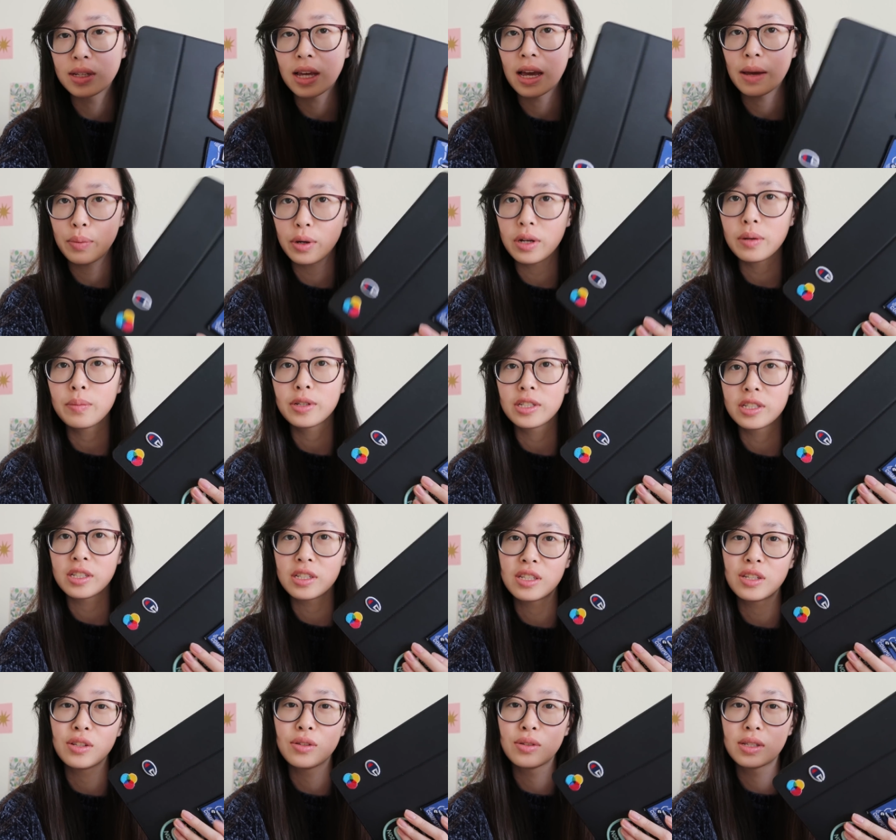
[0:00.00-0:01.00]
I pretty much
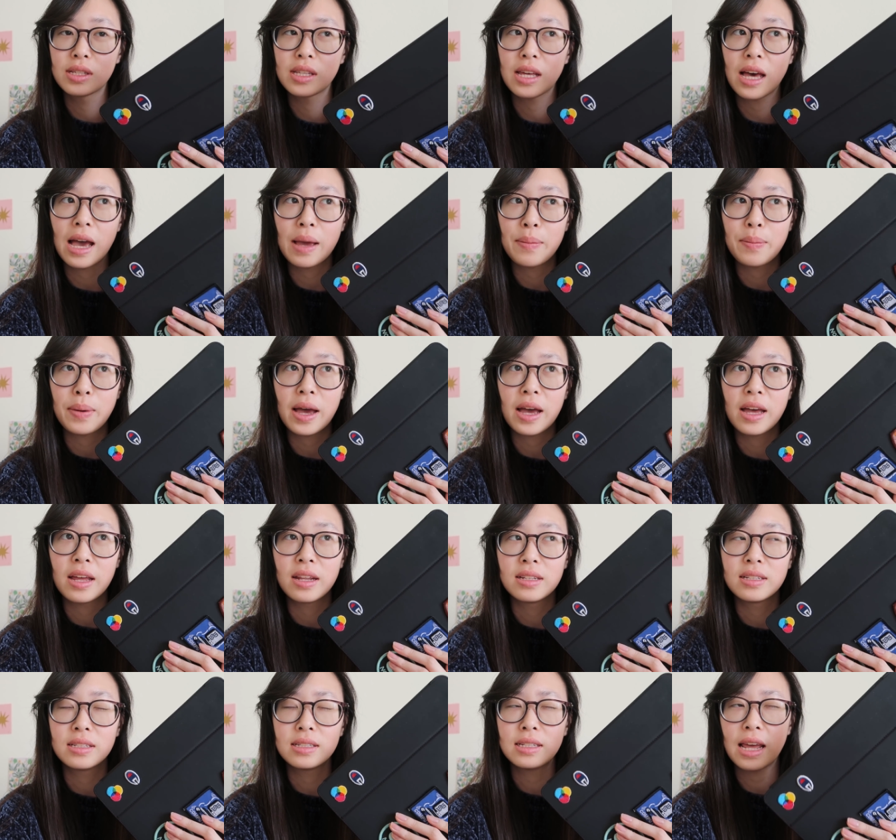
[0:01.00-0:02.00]
just use the
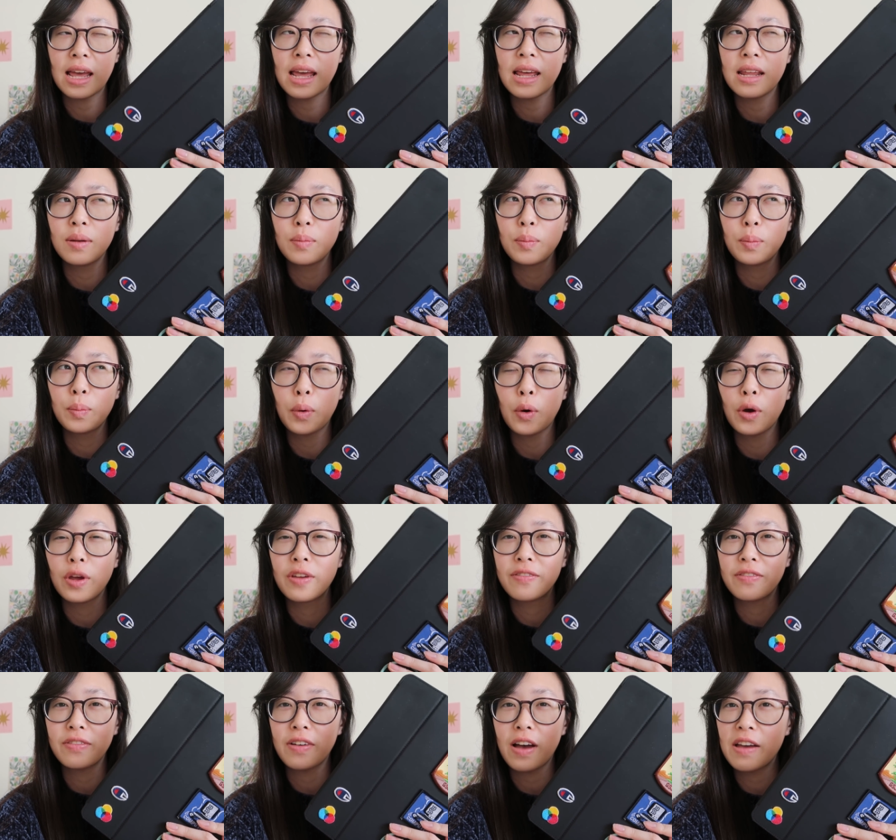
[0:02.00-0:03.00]
iPad ten
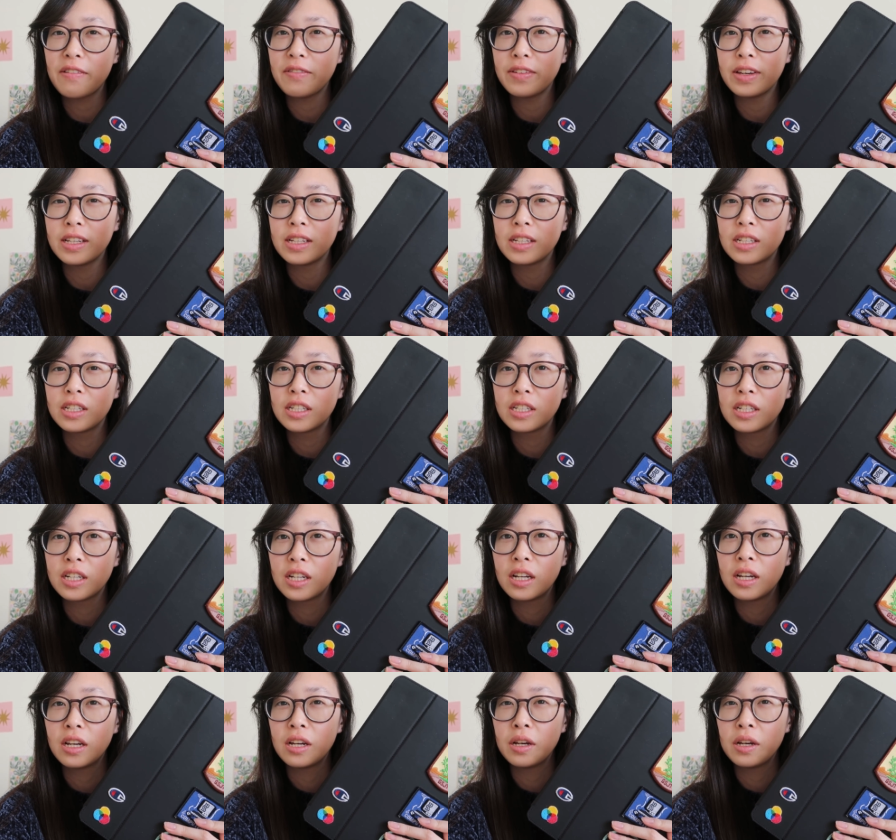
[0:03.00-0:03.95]
point five inch